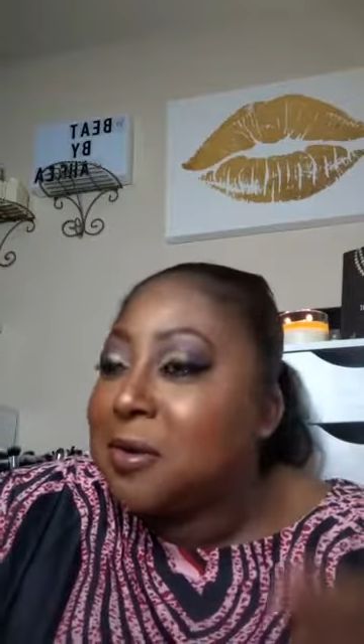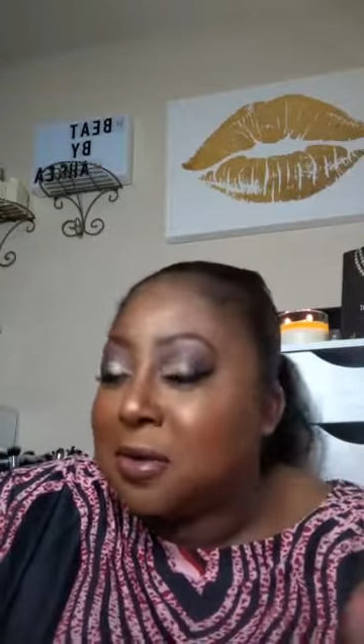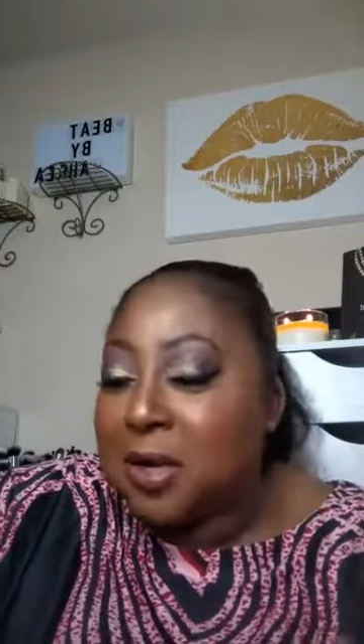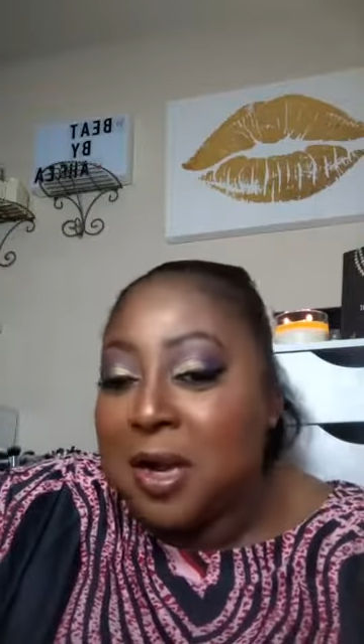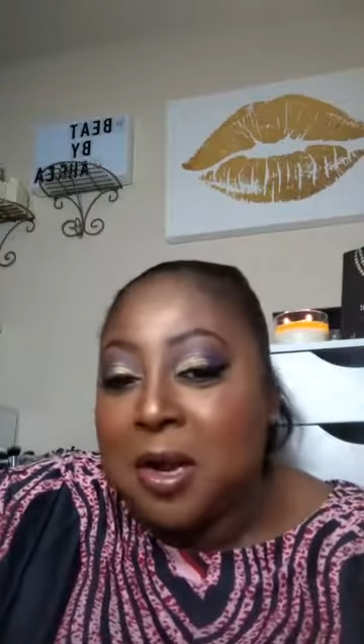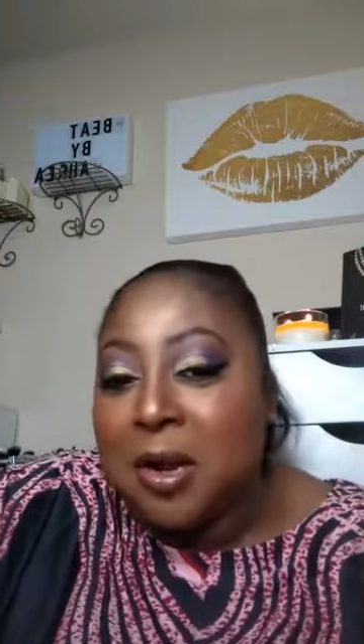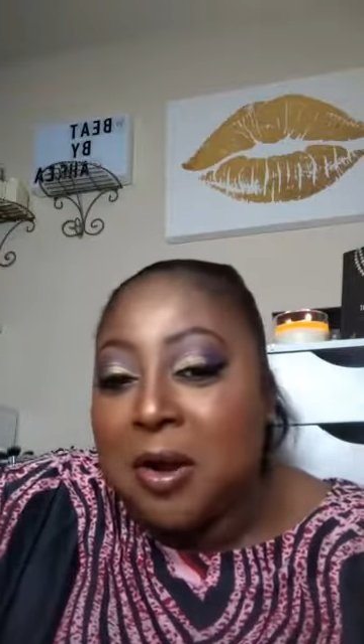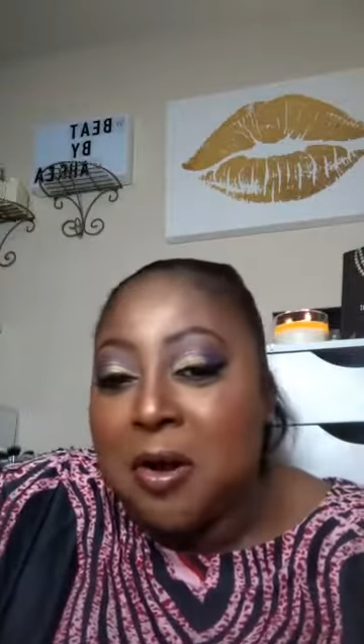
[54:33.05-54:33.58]

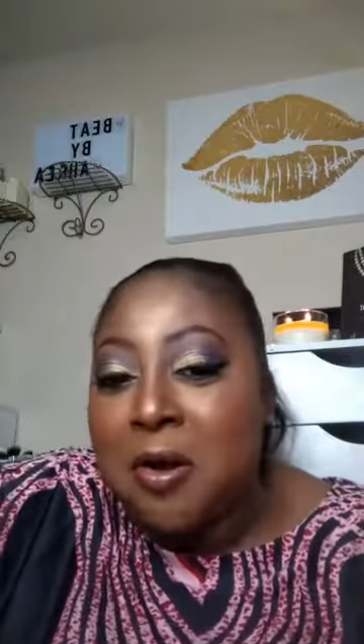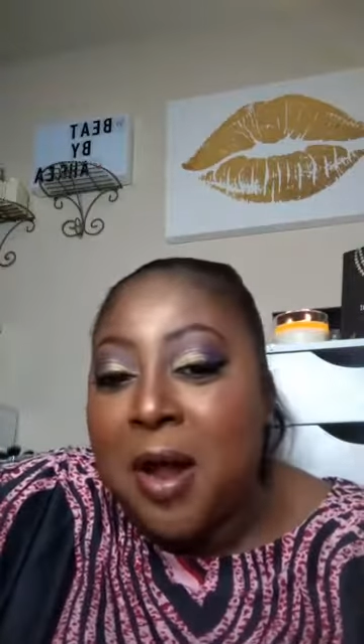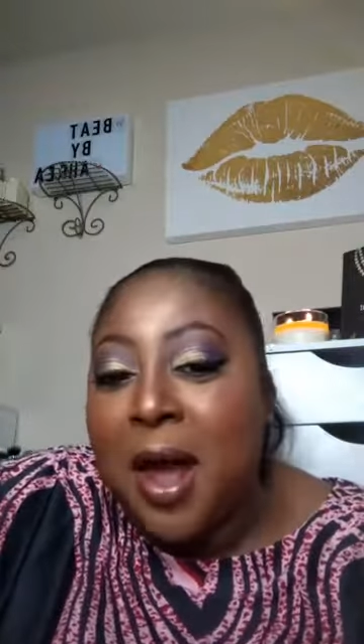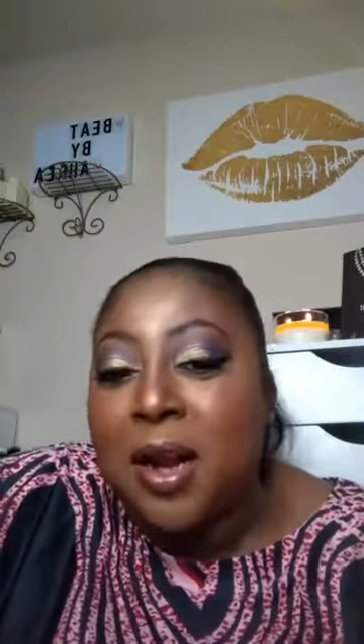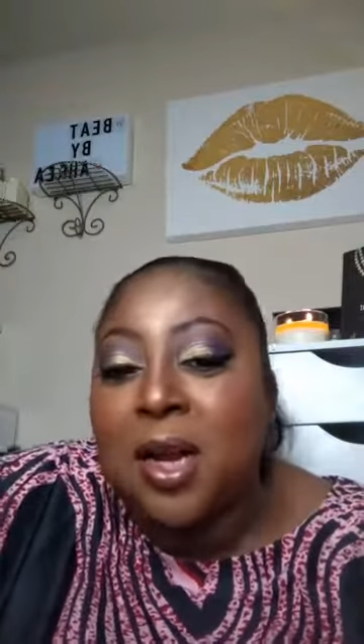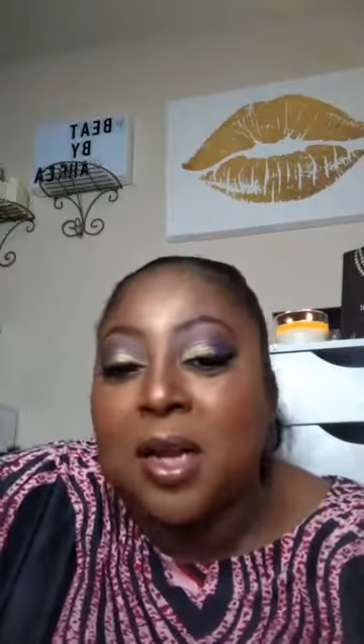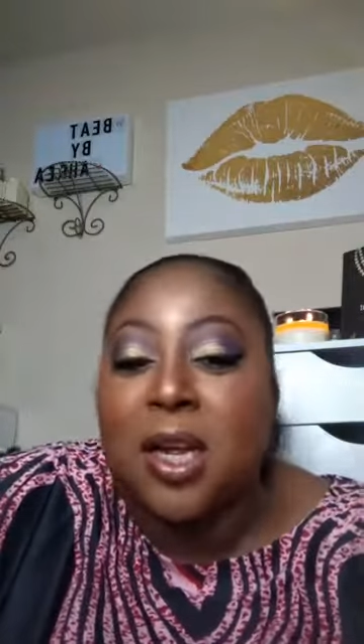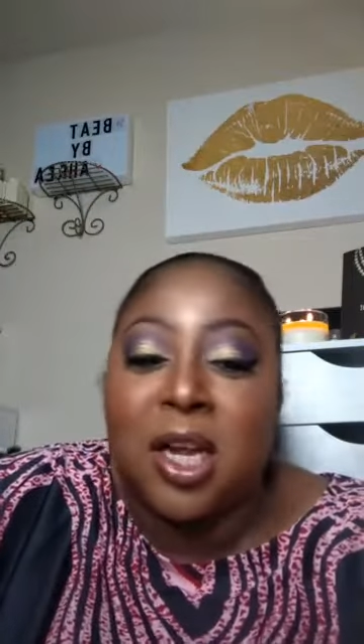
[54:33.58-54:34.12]
can learn
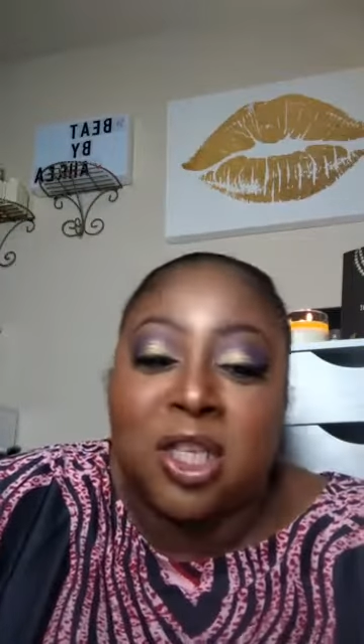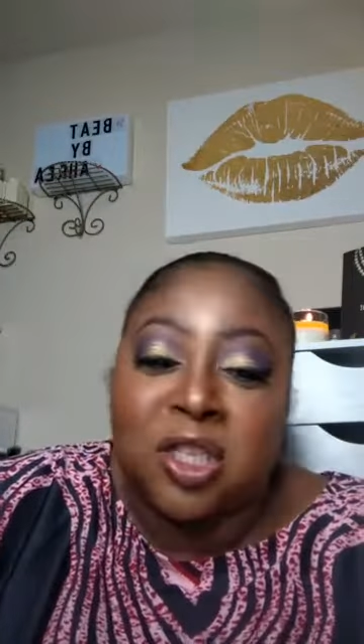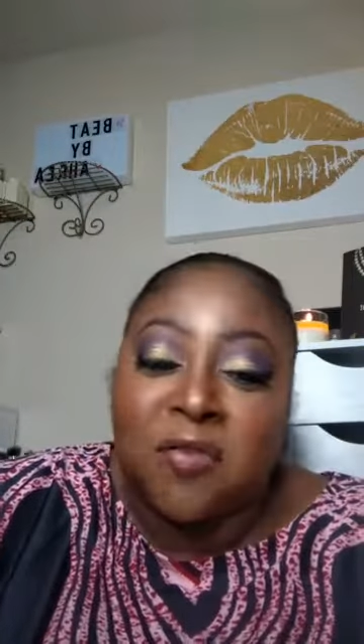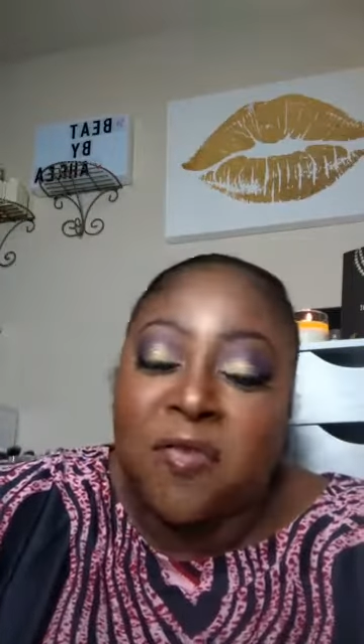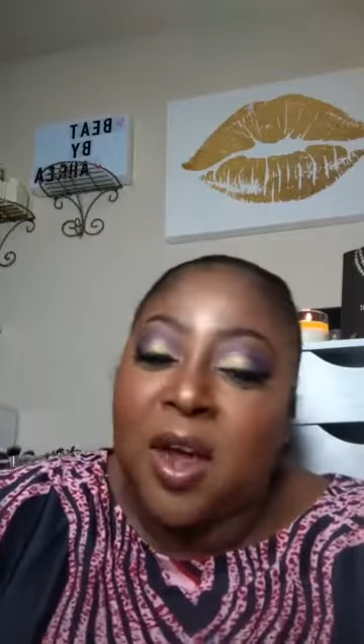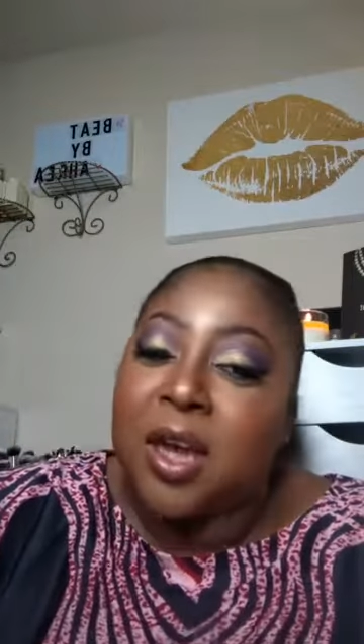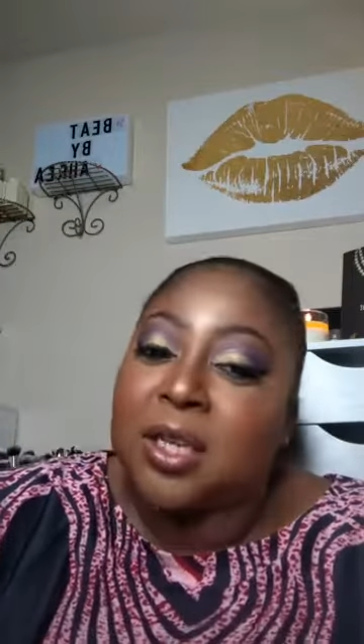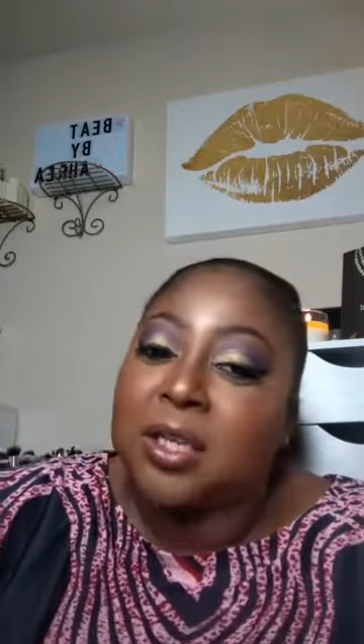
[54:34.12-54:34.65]
how to get your
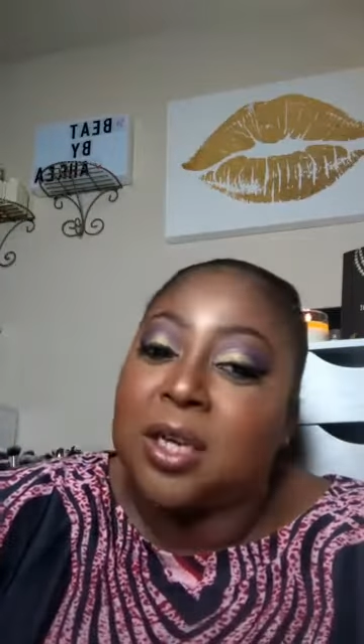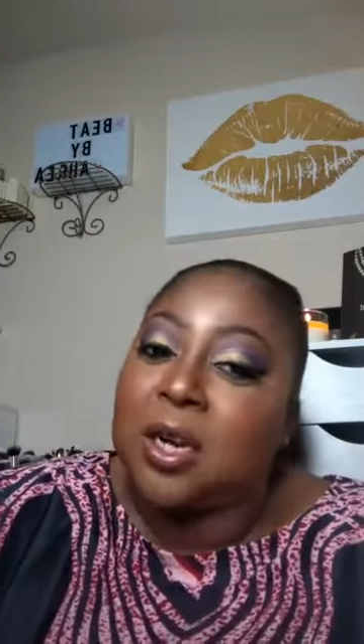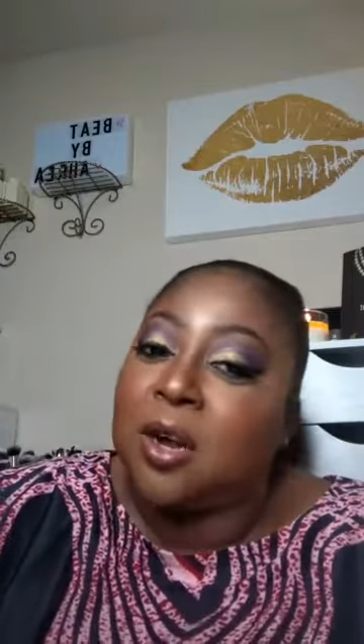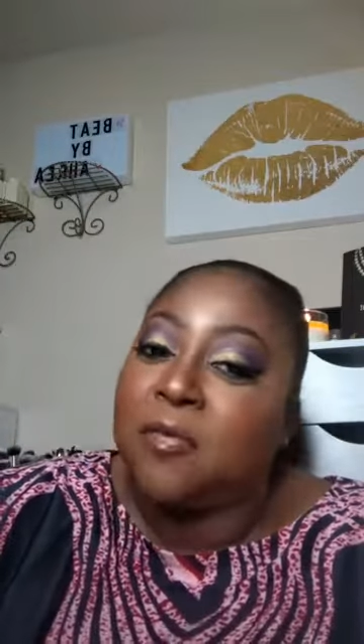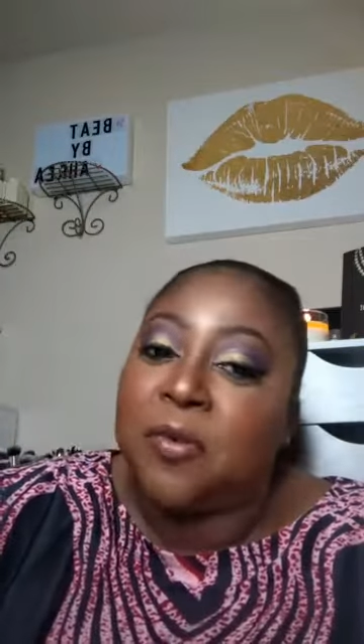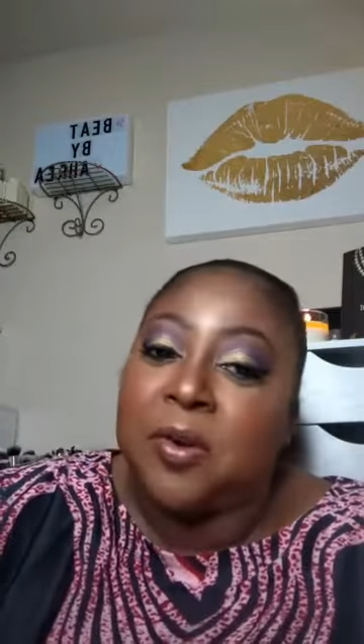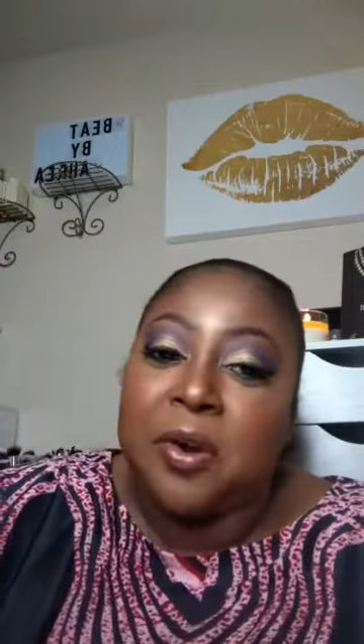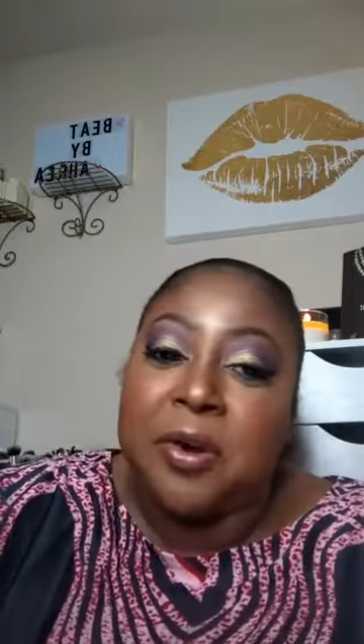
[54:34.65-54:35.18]
face
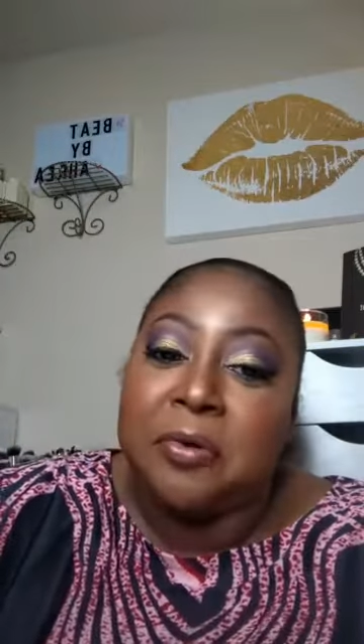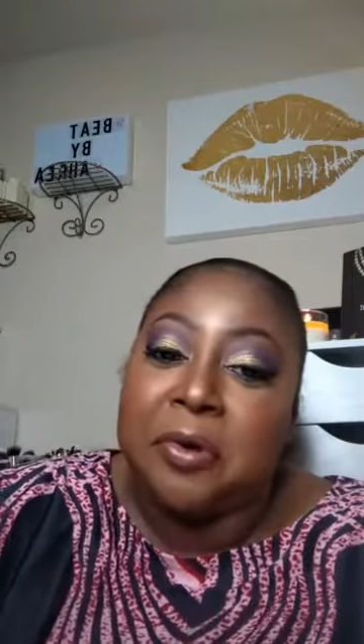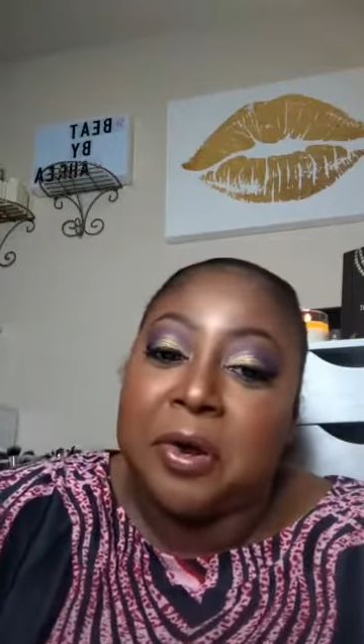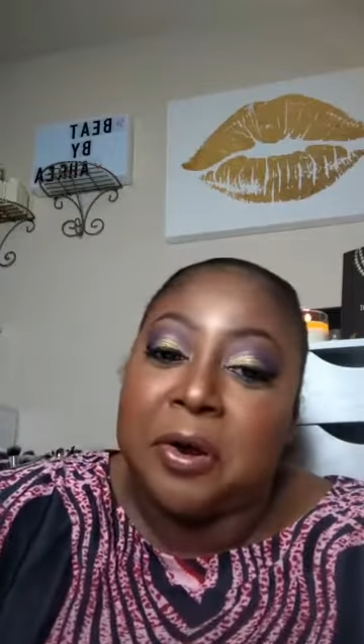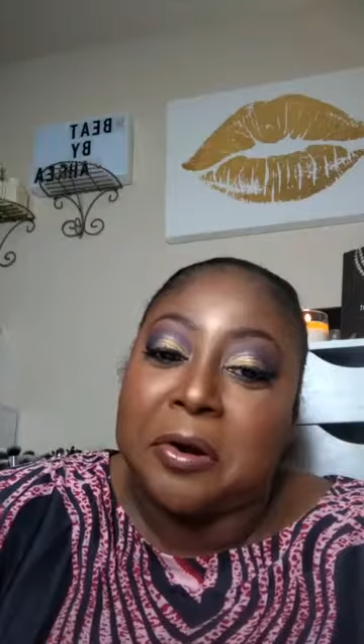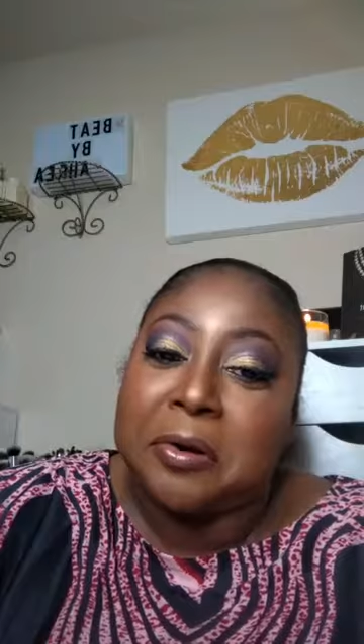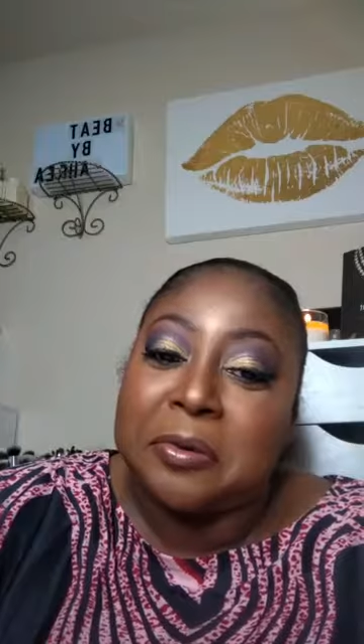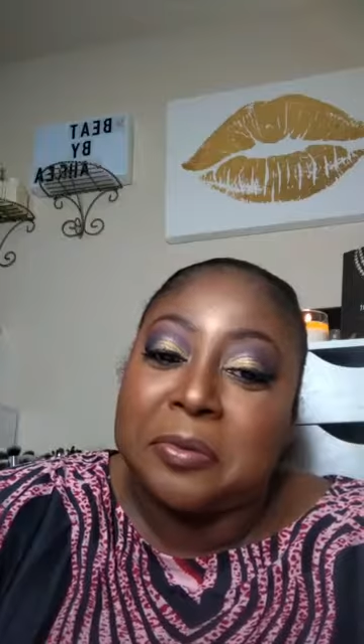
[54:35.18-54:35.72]
done for the new
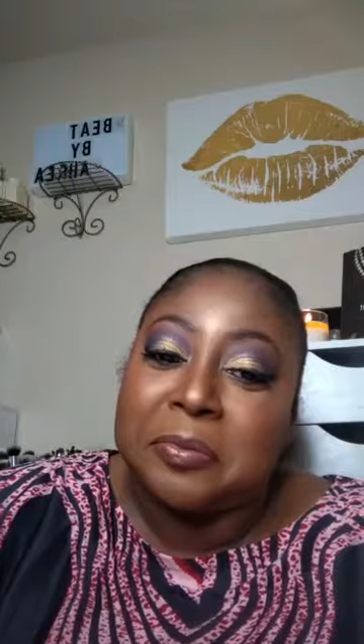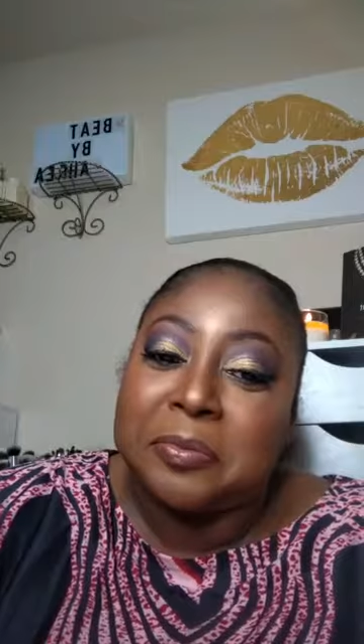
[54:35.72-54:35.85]
year.